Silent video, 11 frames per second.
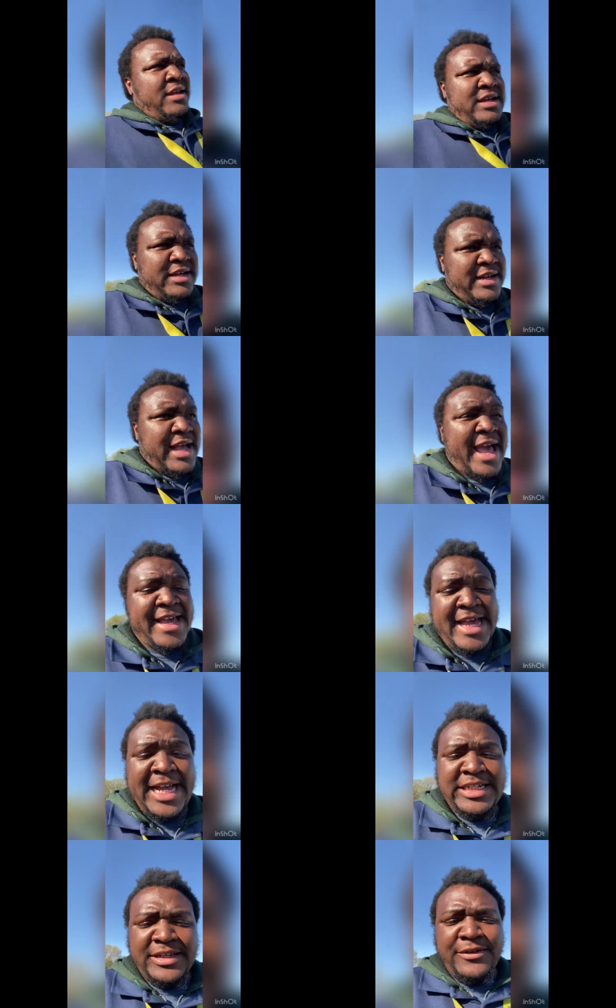I
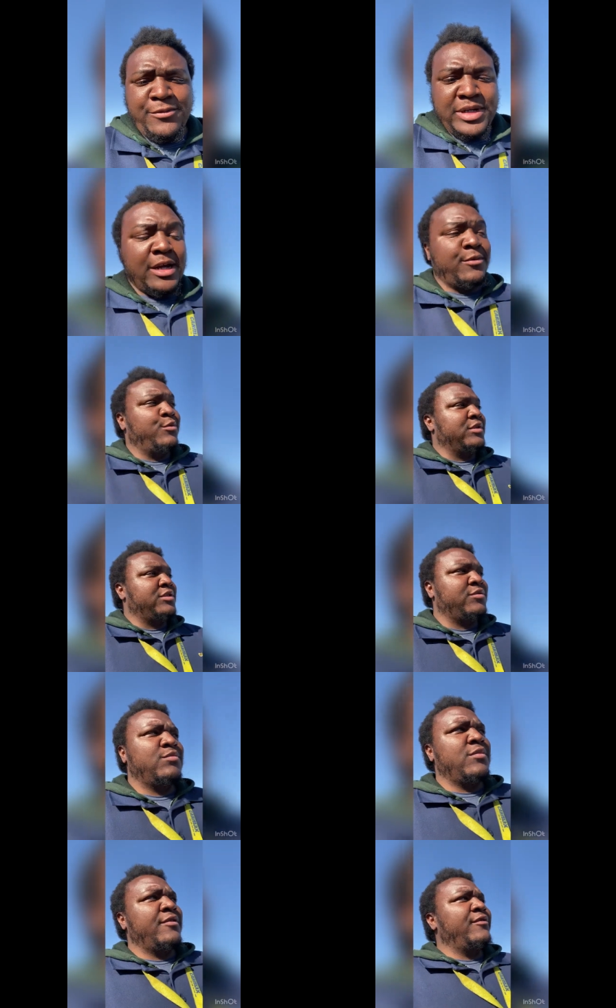actually, when I was
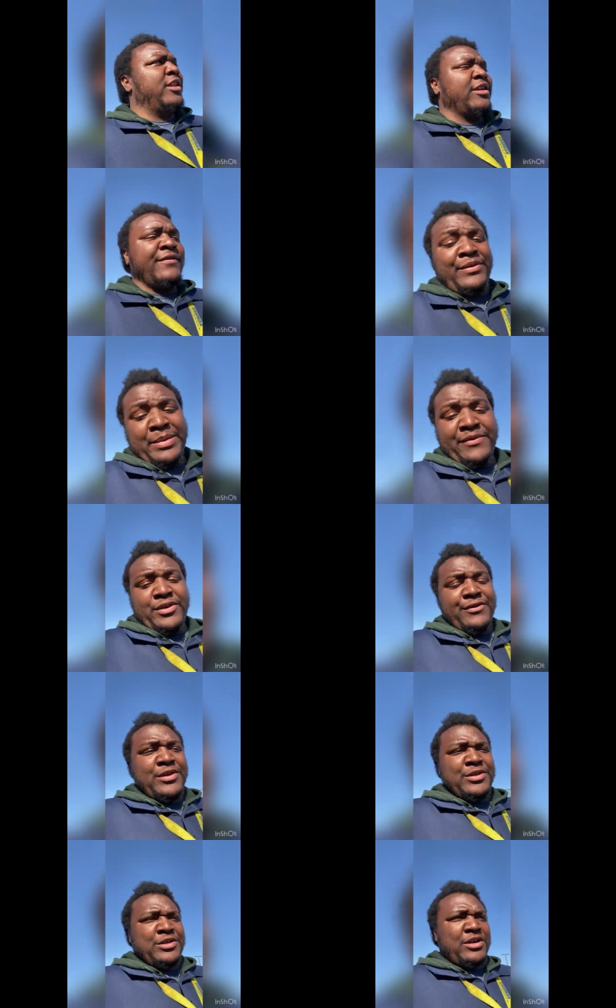looking for my very
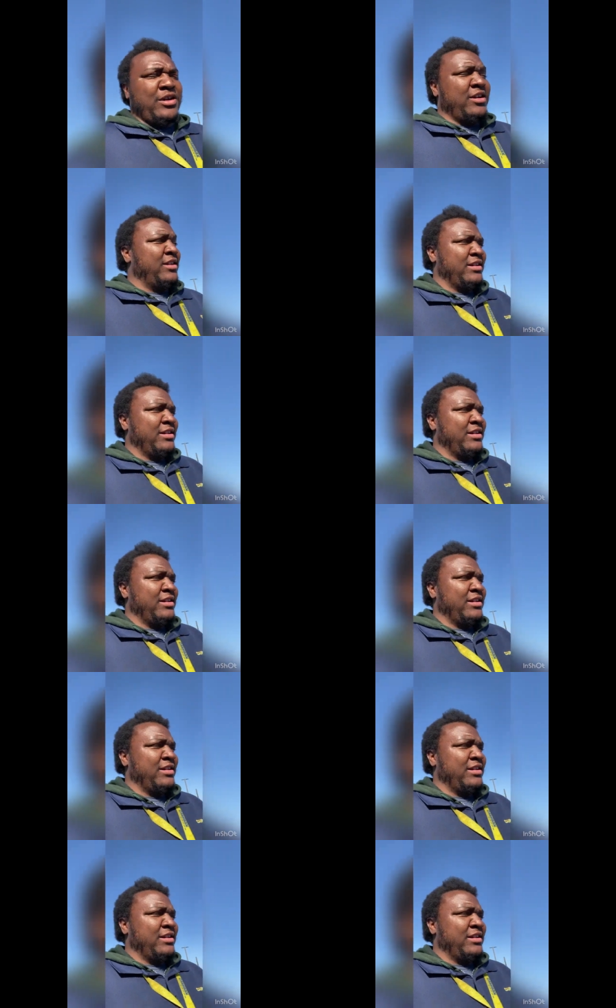first car,